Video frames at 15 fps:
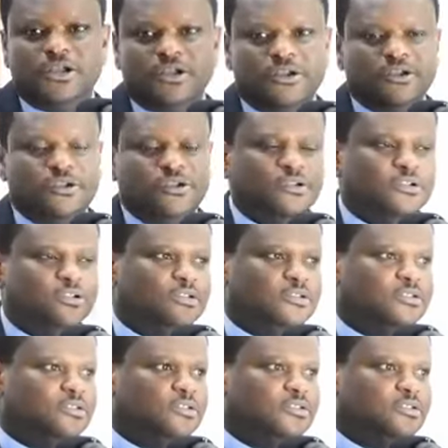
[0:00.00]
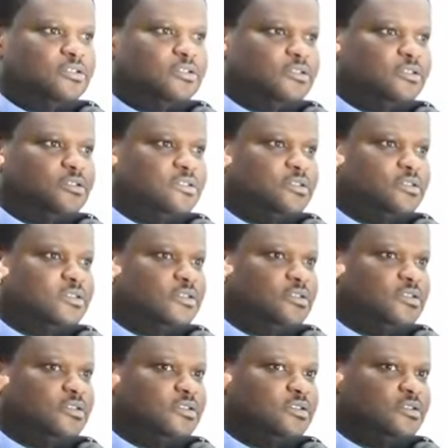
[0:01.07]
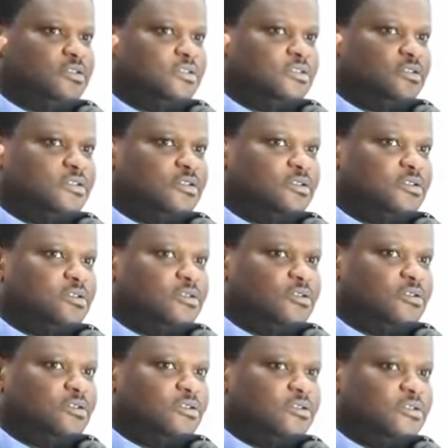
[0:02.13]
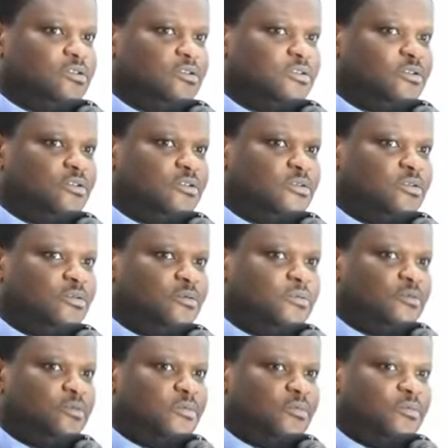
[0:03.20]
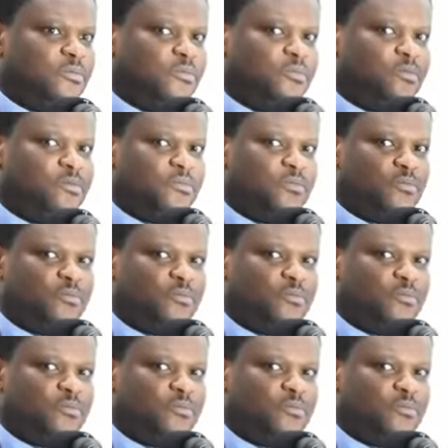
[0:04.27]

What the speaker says: (no one is talking)